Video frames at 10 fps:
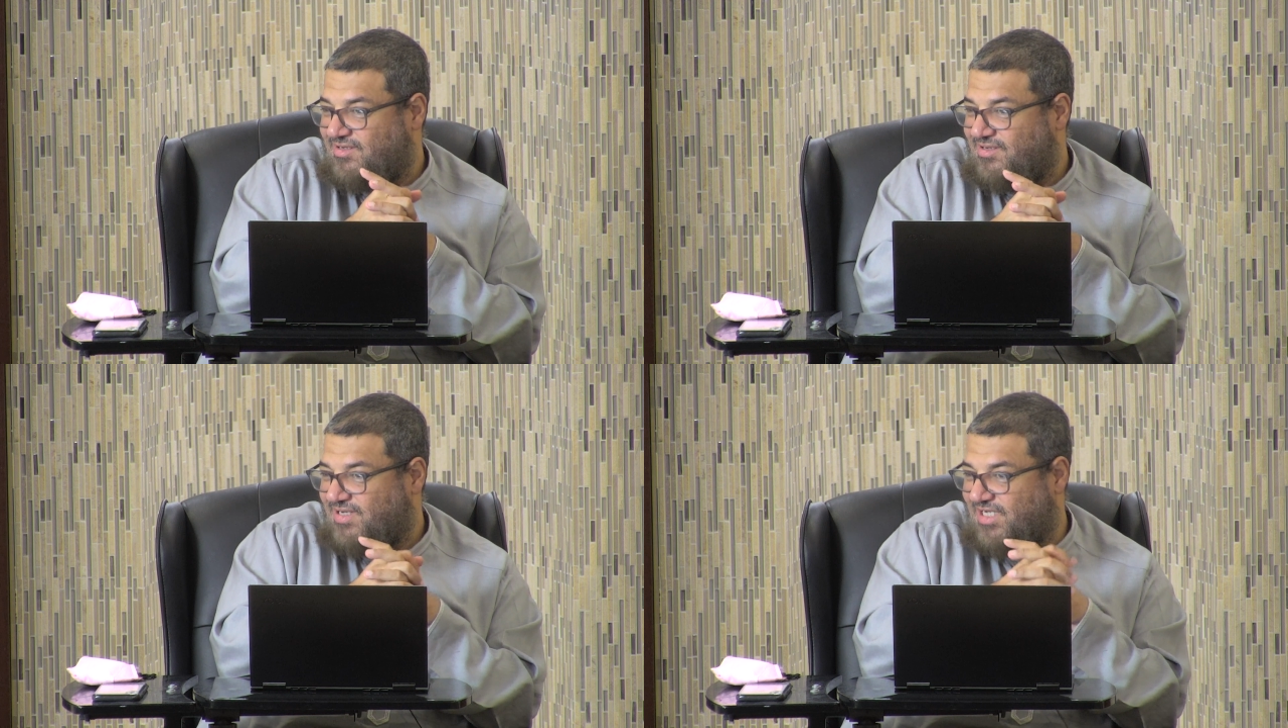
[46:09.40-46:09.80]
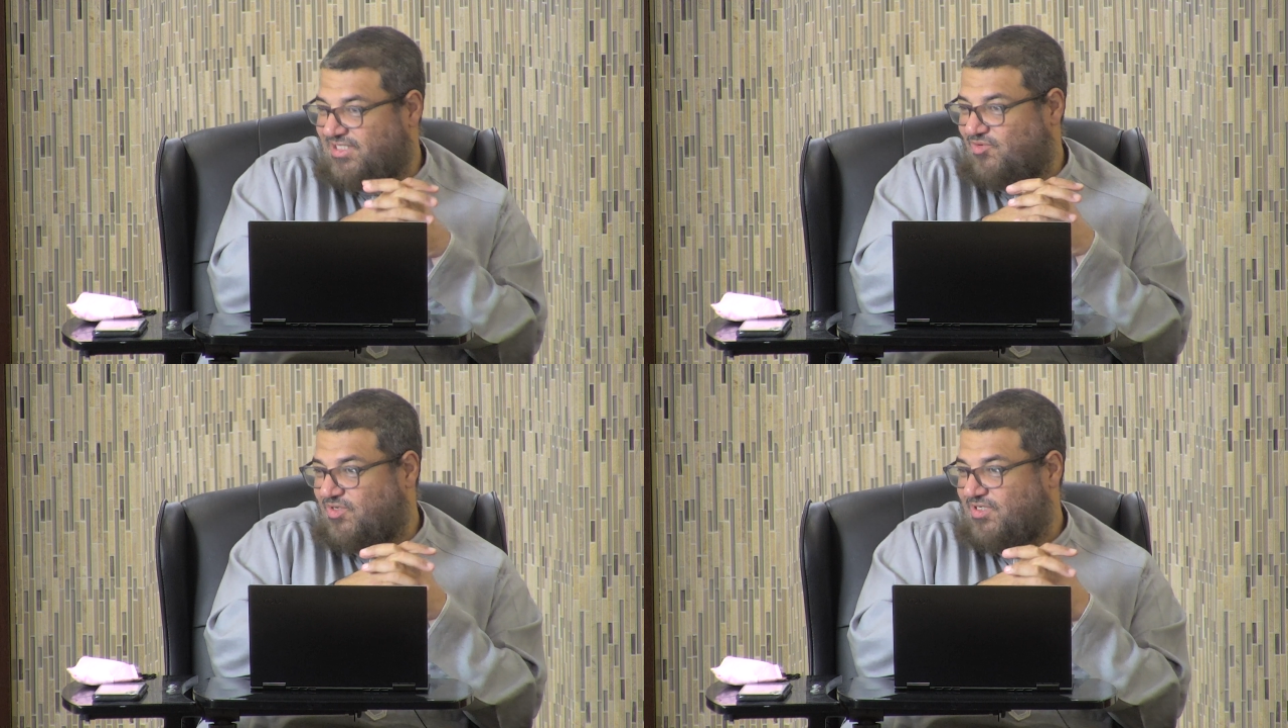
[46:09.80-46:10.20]
How's
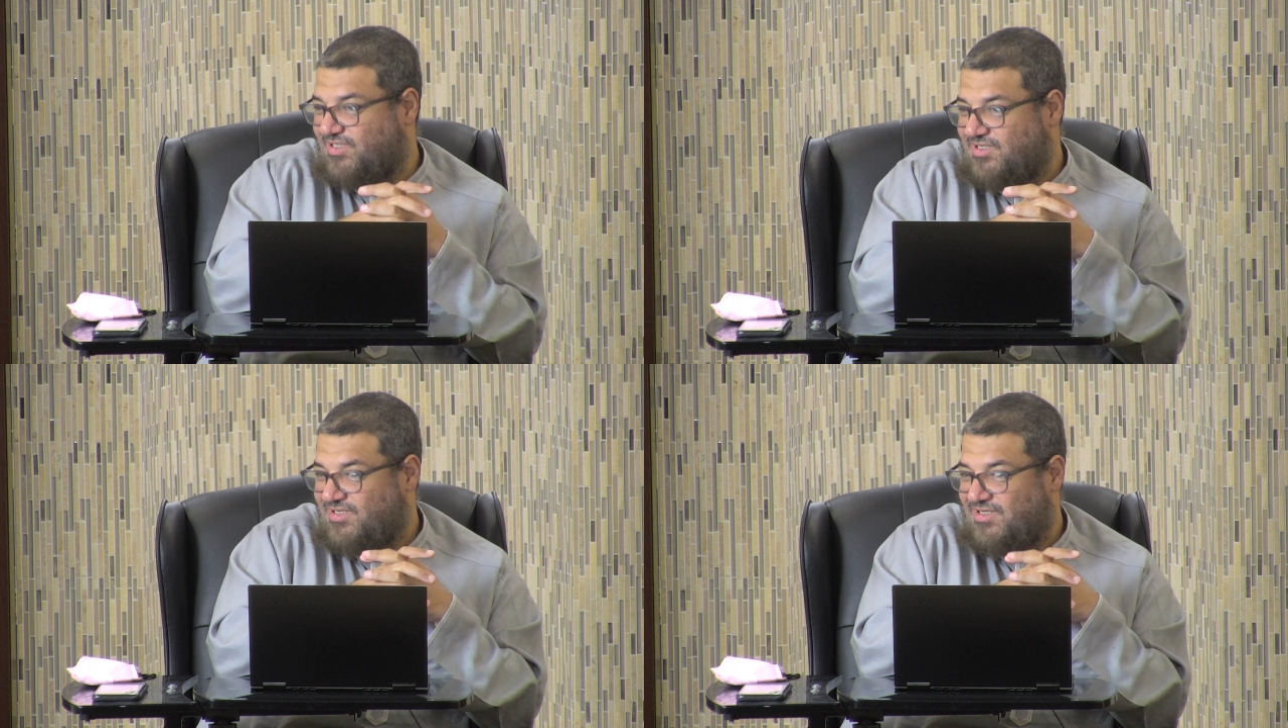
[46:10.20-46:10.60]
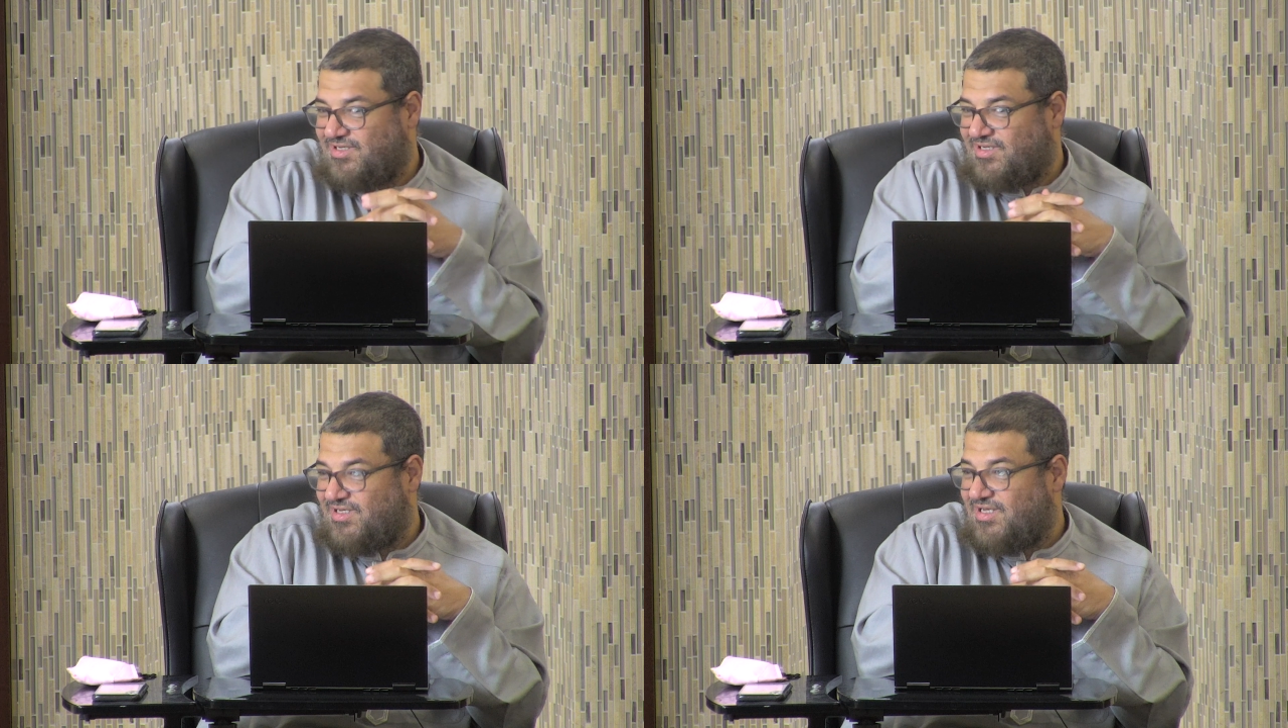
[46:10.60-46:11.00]
that work?
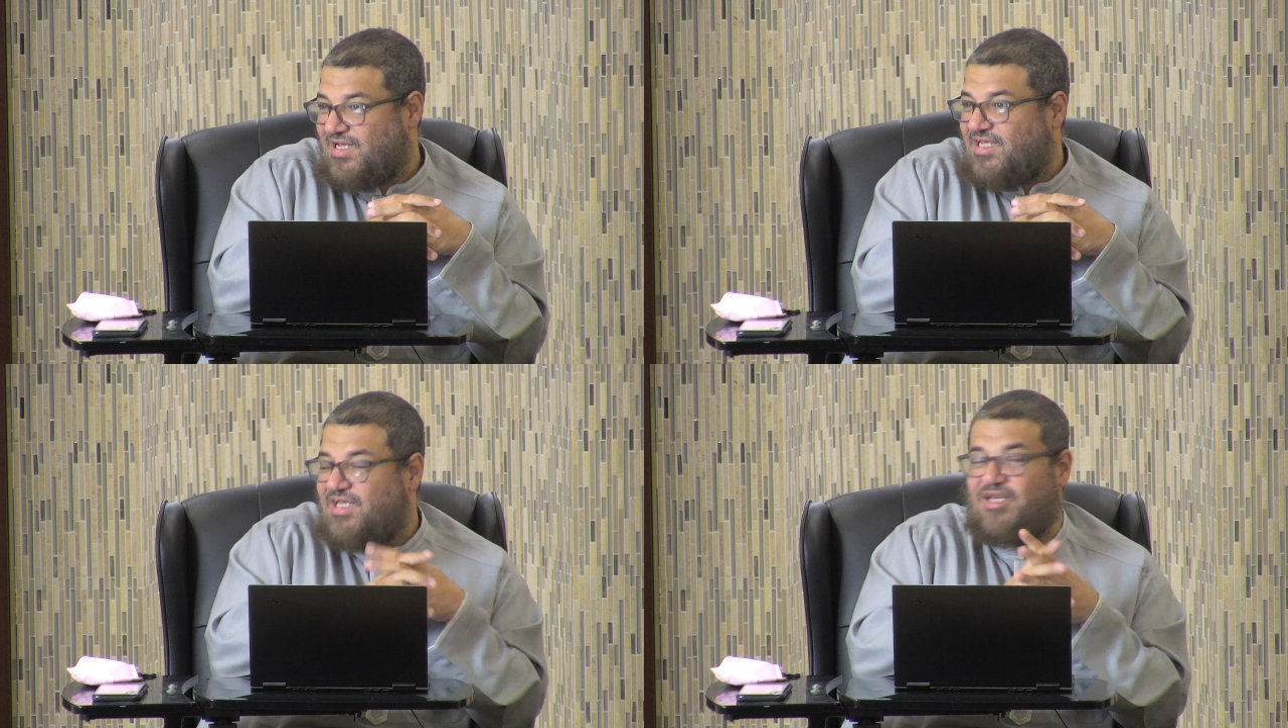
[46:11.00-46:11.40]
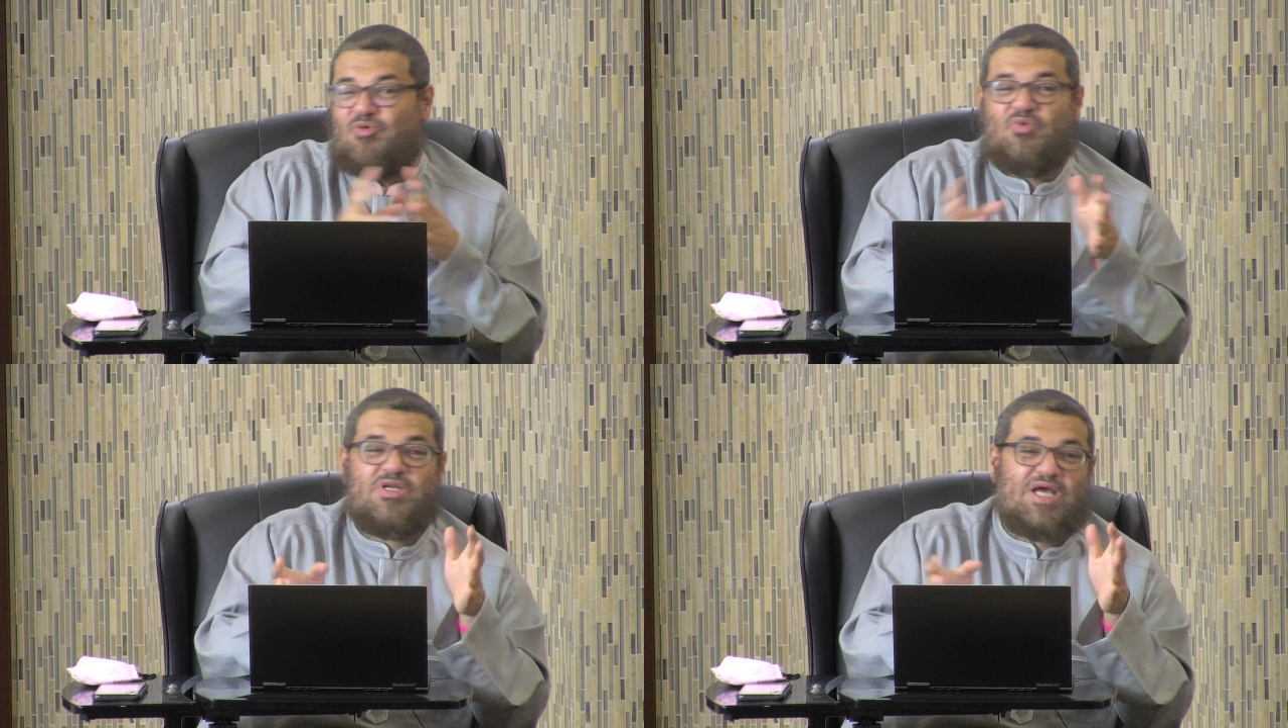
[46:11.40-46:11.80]
When